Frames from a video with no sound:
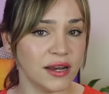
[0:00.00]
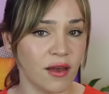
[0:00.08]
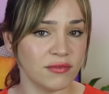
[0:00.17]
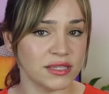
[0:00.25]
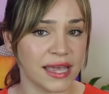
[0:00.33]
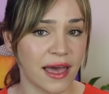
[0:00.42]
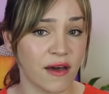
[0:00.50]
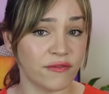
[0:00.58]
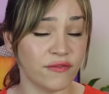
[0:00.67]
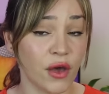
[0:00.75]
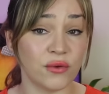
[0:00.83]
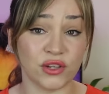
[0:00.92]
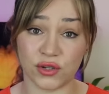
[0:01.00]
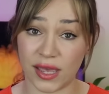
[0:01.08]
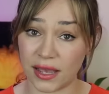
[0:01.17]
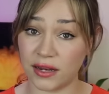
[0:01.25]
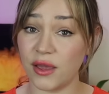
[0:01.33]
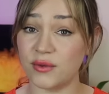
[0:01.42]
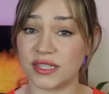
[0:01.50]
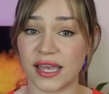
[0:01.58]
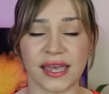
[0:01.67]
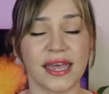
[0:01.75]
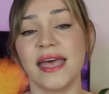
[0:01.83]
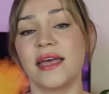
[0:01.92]
glancing at her phone as you get
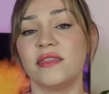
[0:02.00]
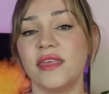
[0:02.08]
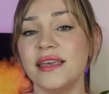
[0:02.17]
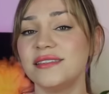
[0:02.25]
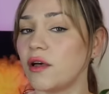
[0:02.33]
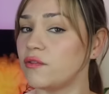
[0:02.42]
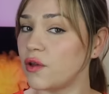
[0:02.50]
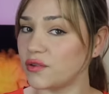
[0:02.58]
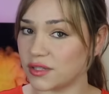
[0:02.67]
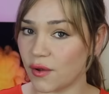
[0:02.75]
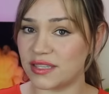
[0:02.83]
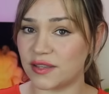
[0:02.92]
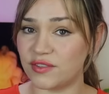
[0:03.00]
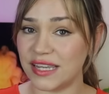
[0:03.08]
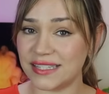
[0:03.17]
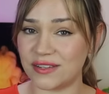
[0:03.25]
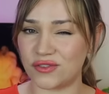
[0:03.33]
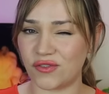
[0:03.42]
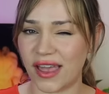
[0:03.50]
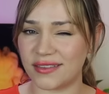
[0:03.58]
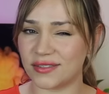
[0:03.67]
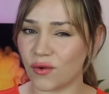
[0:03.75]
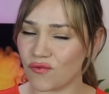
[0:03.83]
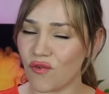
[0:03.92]
closer, these are not signs of
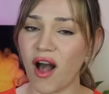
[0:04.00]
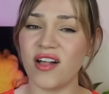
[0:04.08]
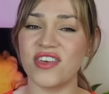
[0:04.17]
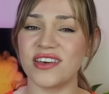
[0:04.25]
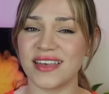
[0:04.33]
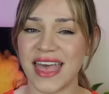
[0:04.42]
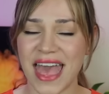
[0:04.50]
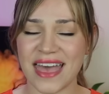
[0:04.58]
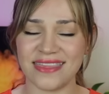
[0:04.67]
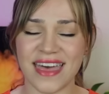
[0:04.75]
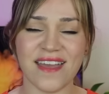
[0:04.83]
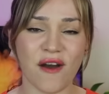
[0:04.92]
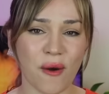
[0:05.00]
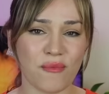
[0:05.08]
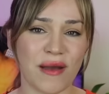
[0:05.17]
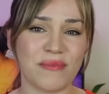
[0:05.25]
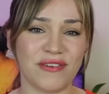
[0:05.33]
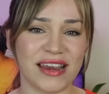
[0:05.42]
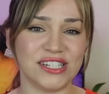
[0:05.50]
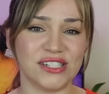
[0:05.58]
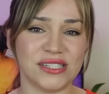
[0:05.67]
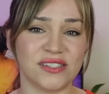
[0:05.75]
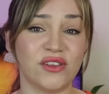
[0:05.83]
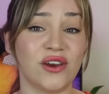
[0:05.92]
disinterest. Rather, they are
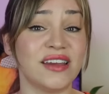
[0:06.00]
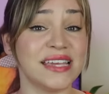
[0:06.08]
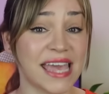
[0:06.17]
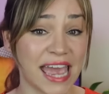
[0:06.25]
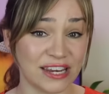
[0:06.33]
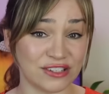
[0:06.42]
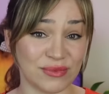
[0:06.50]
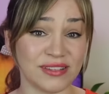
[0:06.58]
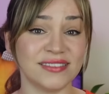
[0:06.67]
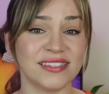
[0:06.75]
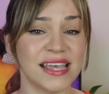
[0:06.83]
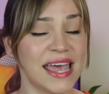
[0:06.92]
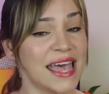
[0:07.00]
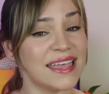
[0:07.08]
preparations for your engagement.